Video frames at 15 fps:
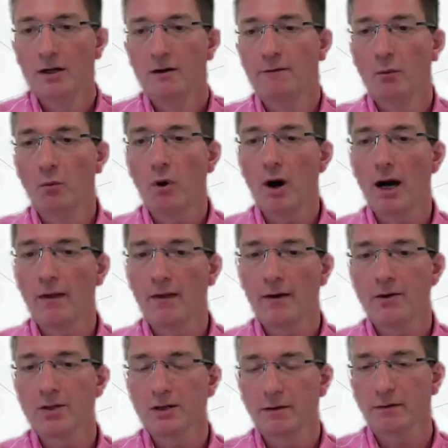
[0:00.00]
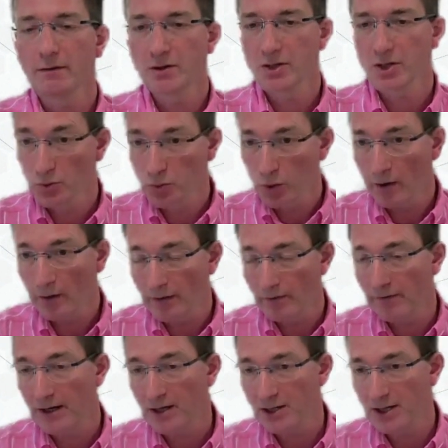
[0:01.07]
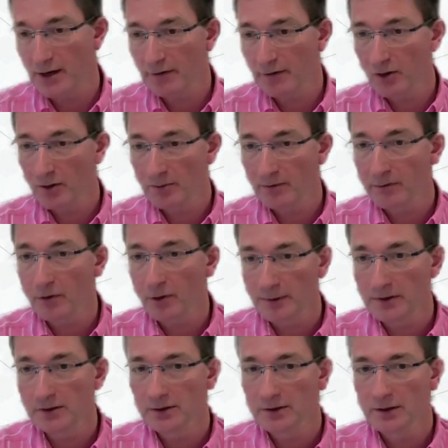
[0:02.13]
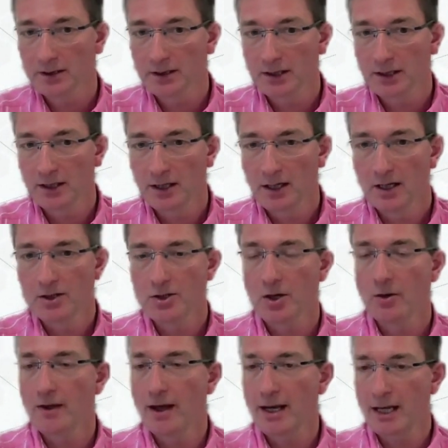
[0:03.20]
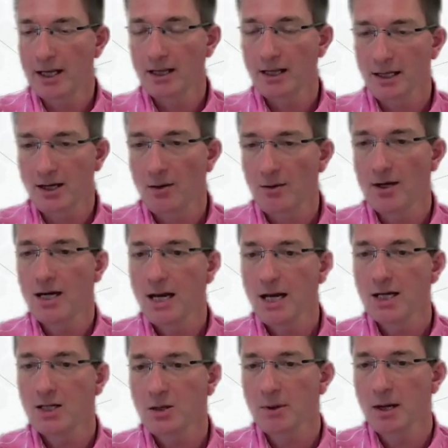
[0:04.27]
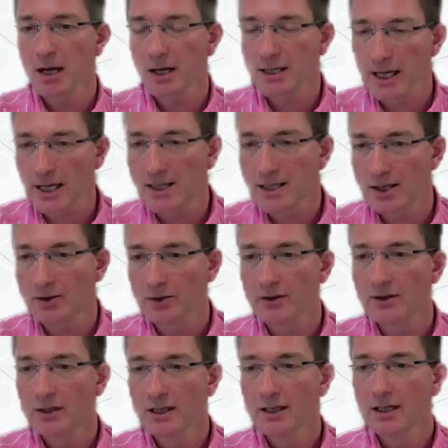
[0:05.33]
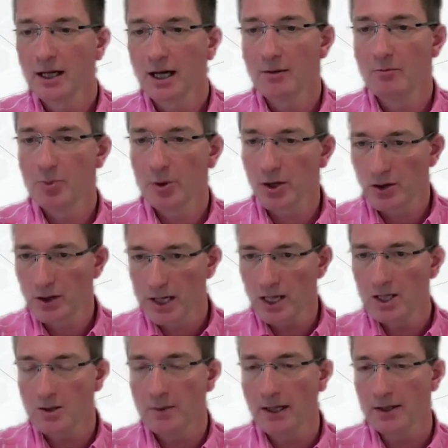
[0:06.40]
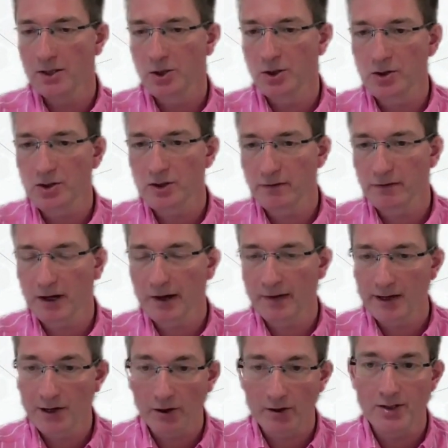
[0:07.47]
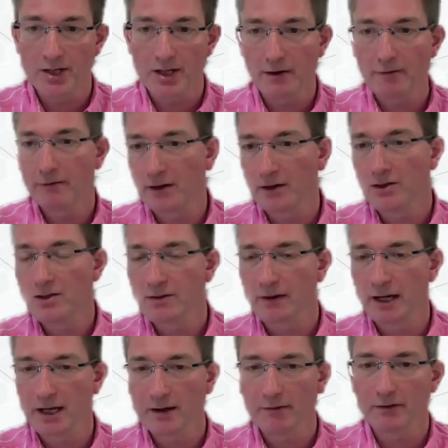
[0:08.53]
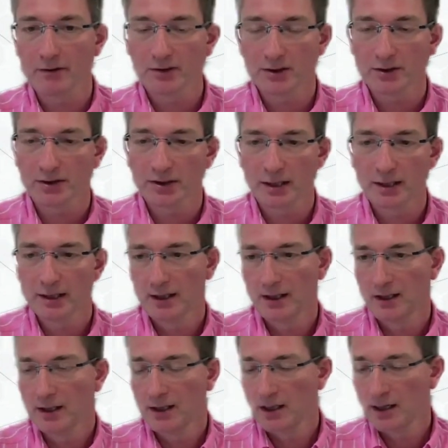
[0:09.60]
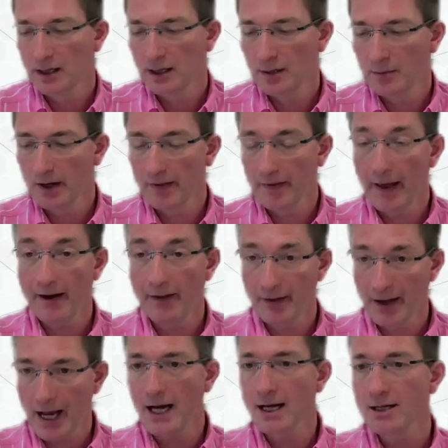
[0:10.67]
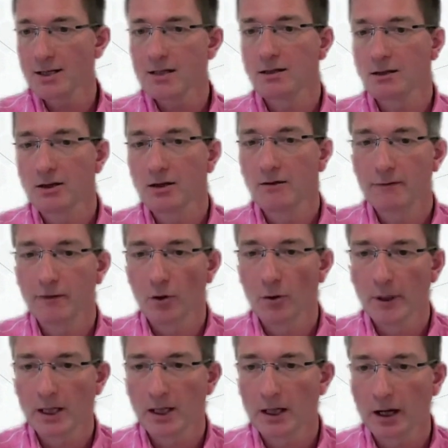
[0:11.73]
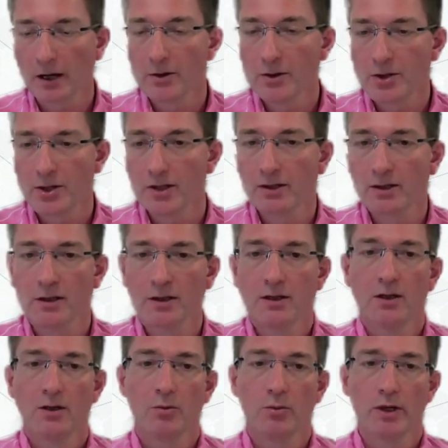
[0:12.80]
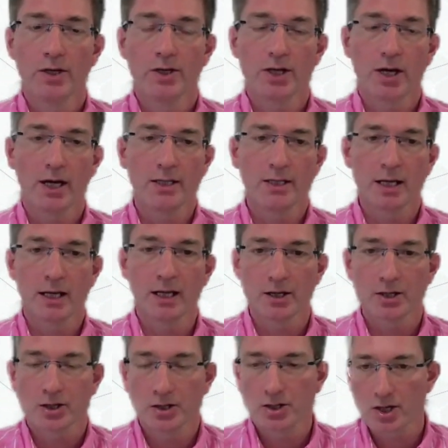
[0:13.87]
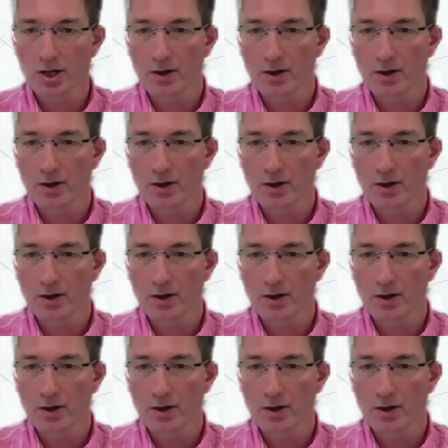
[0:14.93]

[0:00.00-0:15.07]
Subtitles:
for why those differences won't affect safety or performance. And so they don't need to be identical, but you need to be able to justify the non-significance of any differences. And then at the end, you form a conclusion, which ideally should